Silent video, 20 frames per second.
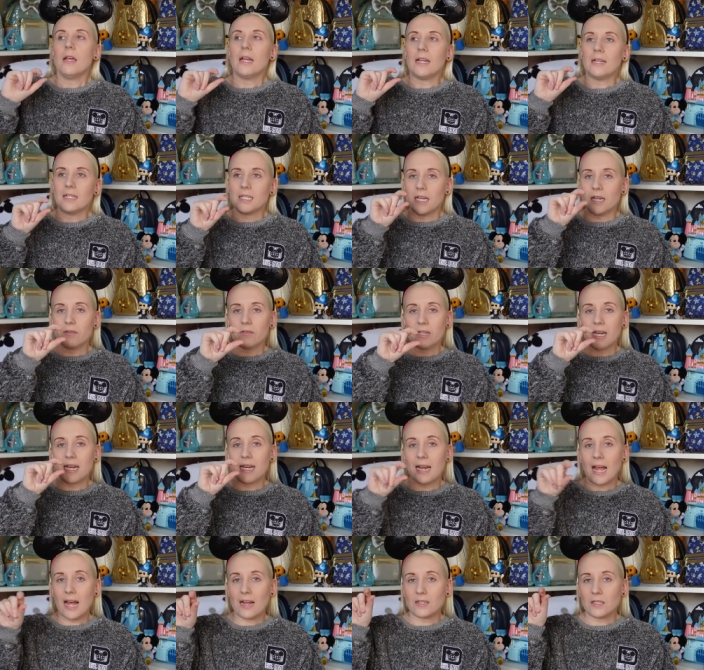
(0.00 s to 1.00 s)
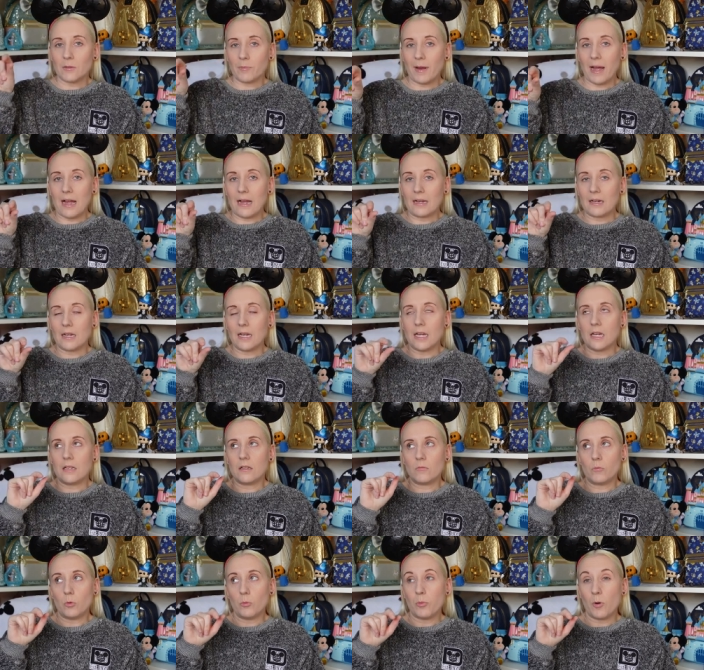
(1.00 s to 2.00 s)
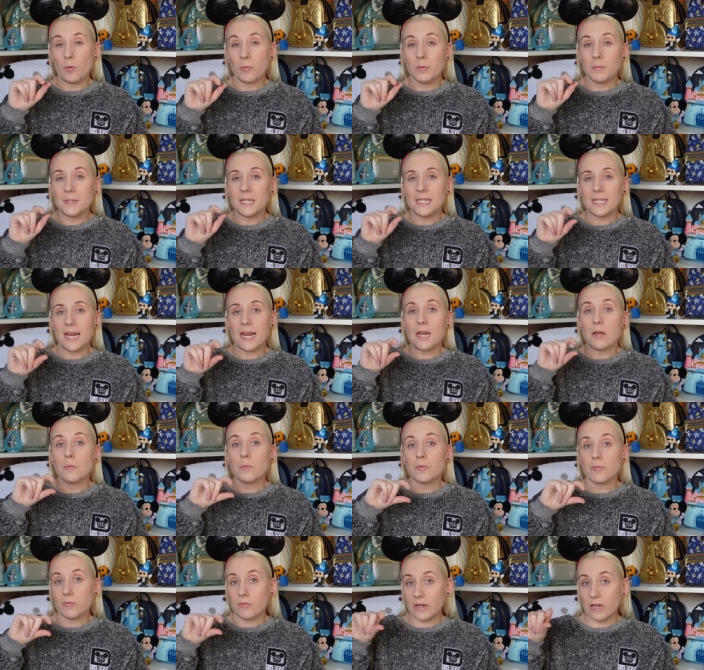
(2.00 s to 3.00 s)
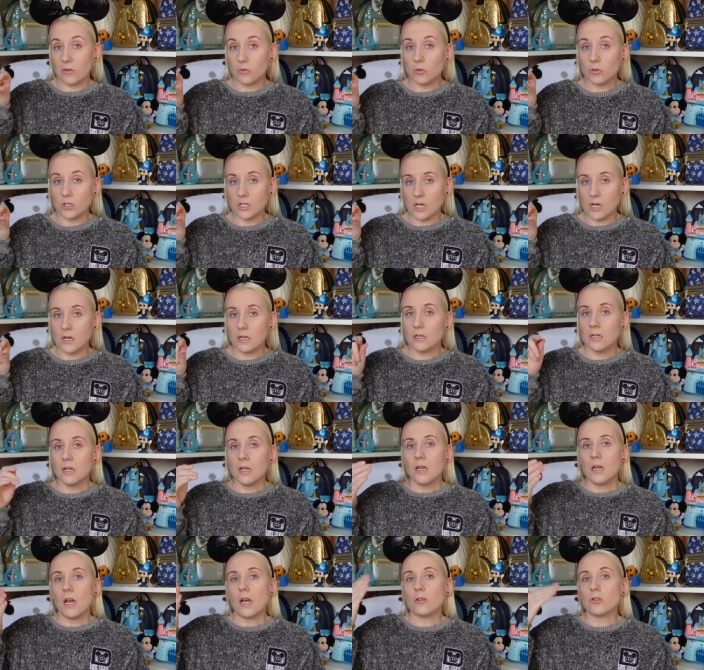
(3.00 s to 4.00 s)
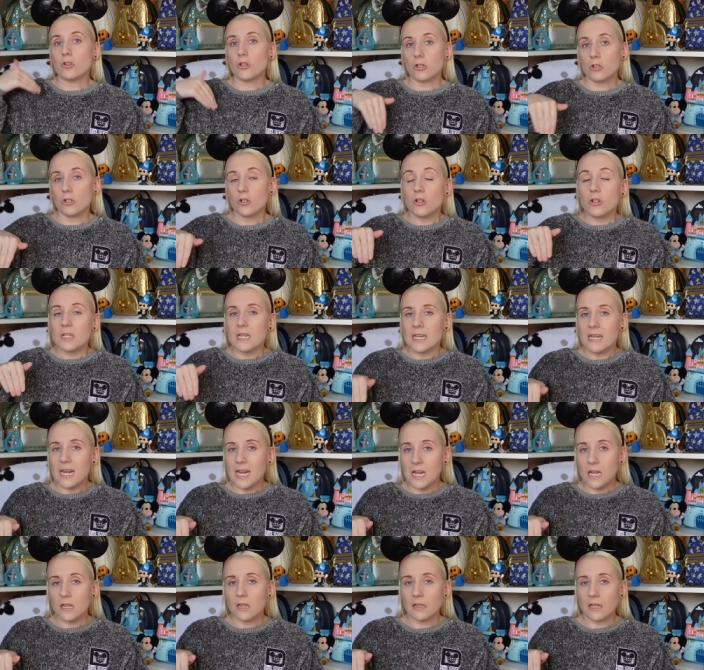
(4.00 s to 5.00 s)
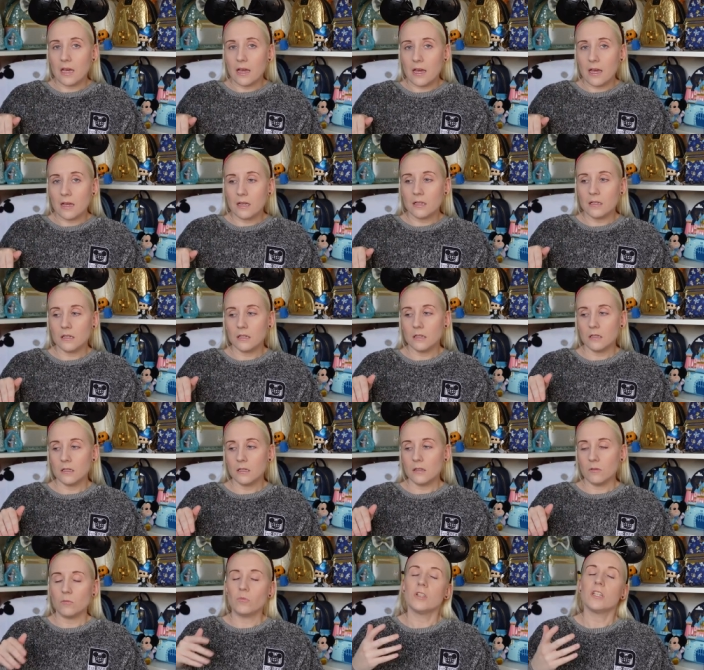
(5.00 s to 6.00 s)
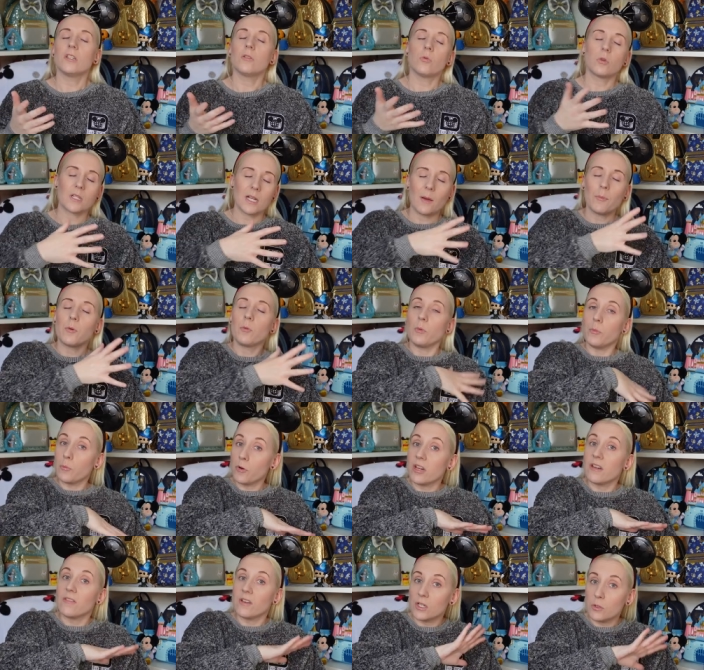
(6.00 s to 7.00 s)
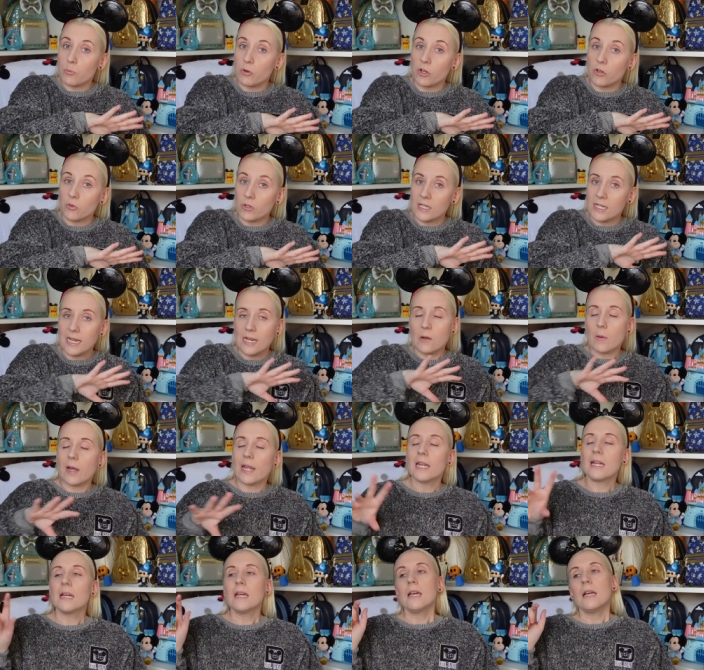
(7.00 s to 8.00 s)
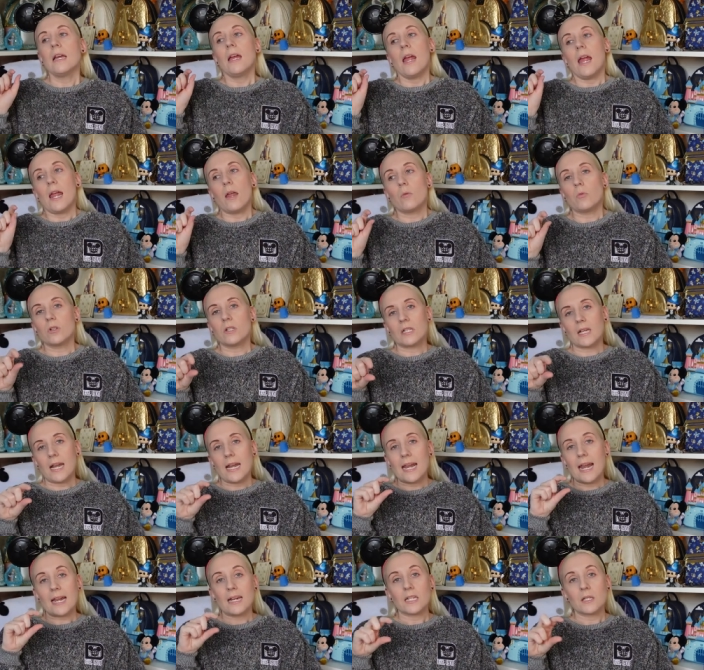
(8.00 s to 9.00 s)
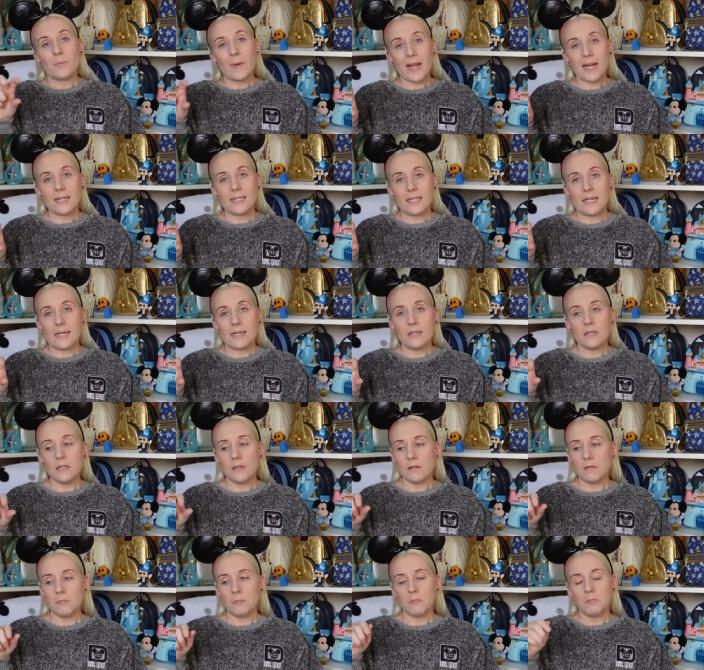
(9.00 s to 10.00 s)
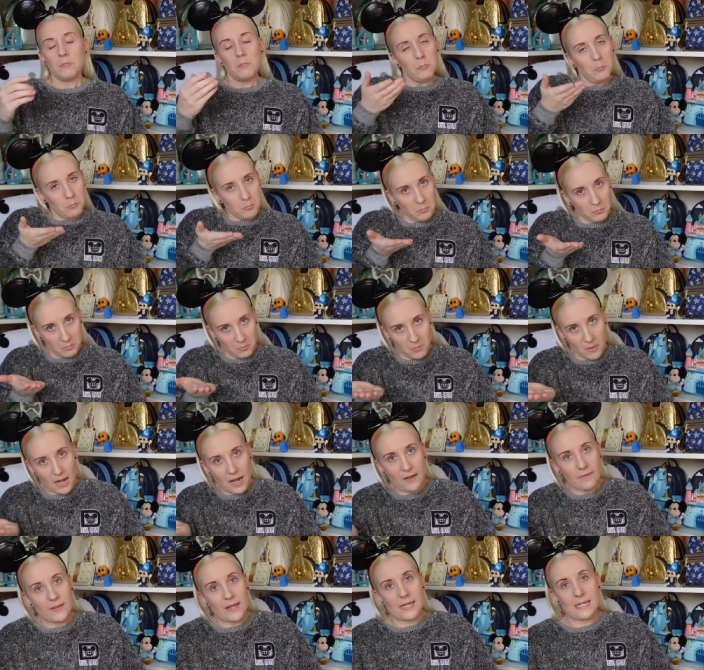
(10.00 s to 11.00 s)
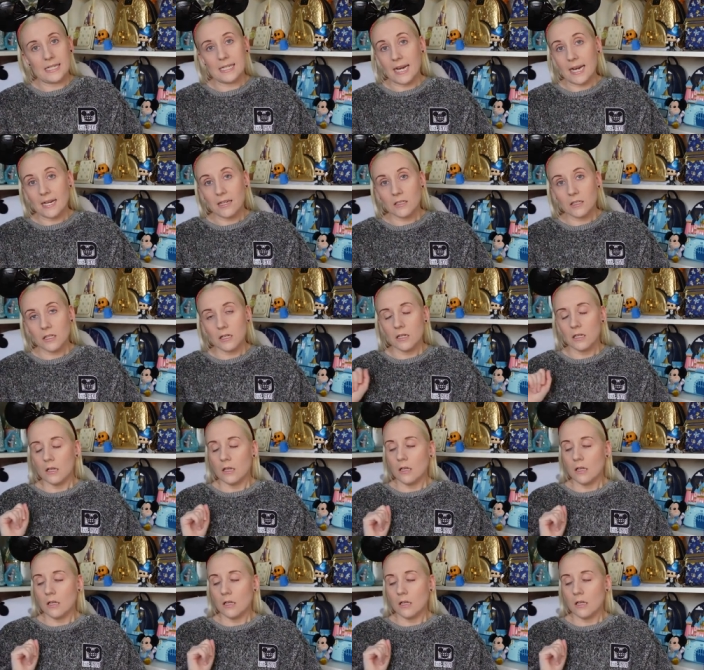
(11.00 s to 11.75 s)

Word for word: instead of saying add to bag, it will probably say pre-order, and just underneath there, this is what's happened with previous pre-orders anyway, it would say expected and then a date.